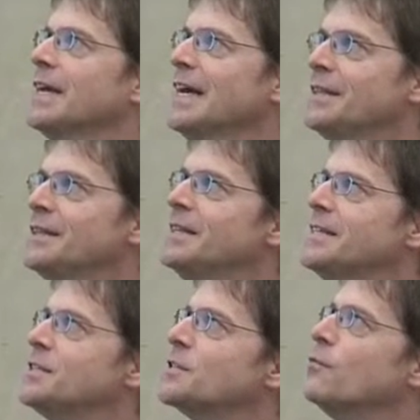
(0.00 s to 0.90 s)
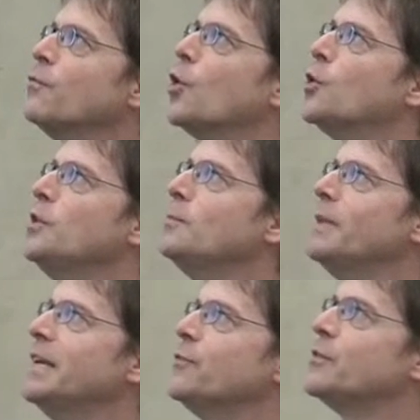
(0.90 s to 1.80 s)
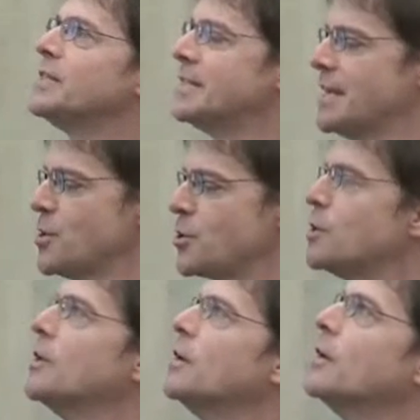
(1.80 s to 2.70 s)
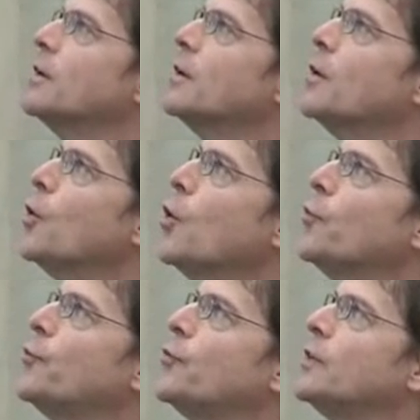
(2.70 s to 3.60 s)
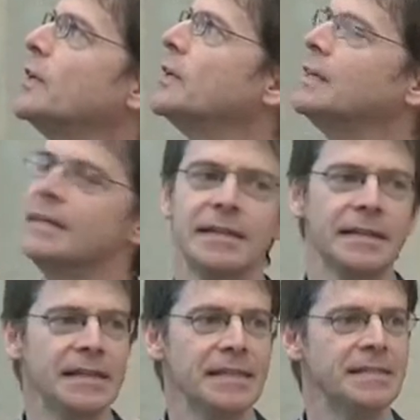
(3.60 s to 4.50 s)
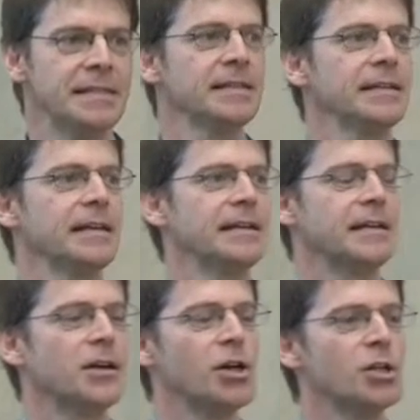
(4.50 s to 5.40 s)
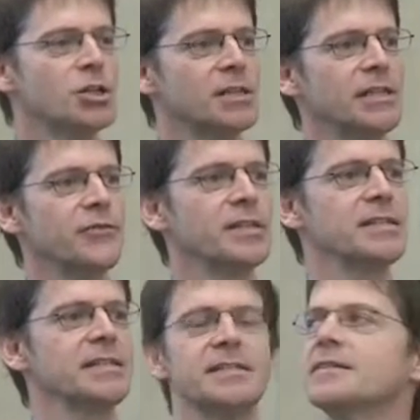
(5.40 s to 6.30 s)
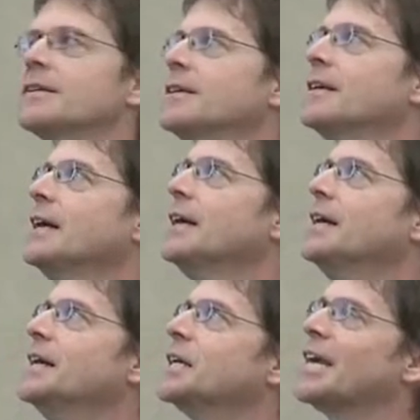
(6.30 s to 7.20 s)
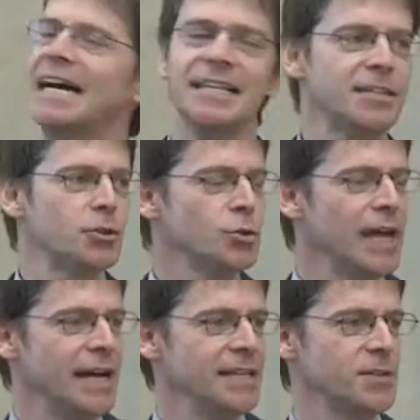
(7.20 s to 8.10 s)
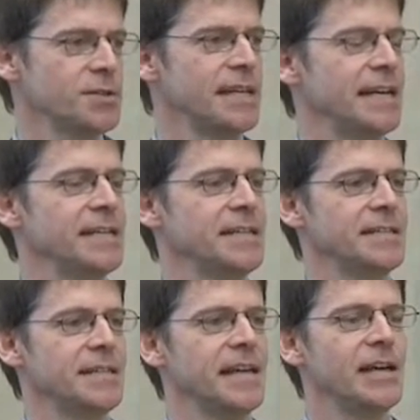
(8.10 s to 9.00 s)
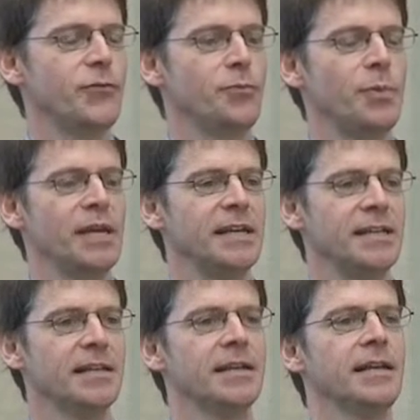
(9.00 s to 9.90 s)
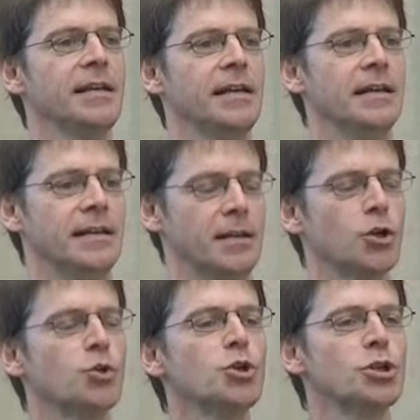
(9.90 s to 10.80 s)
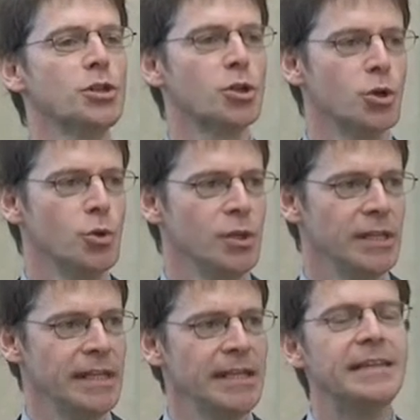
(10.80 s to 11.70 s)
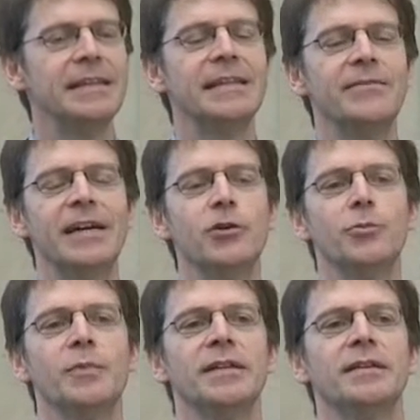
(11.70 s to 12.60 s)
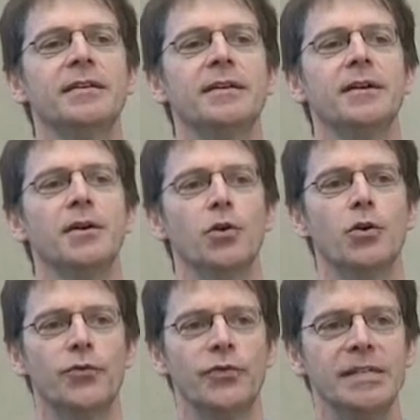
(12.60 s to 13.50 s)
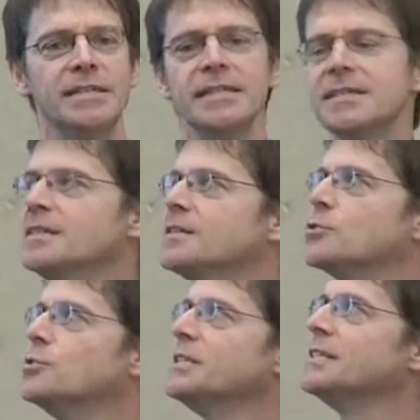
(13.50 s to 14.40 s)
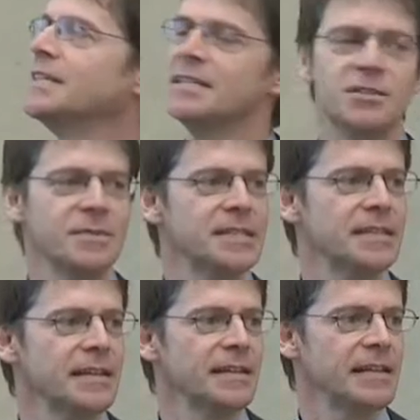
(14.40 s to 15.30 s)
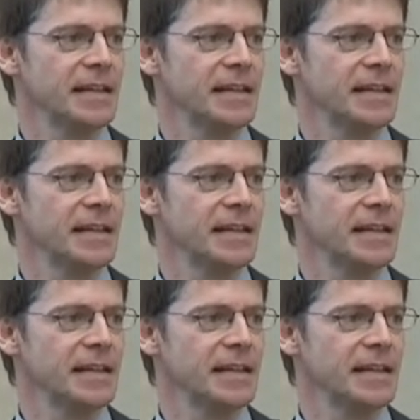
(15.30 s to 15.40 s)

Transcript: And this is one manifestation of these uh, cultural differences, uh, right to die societies, they have played a crucial role in the development of assisted suicide in Switzerland,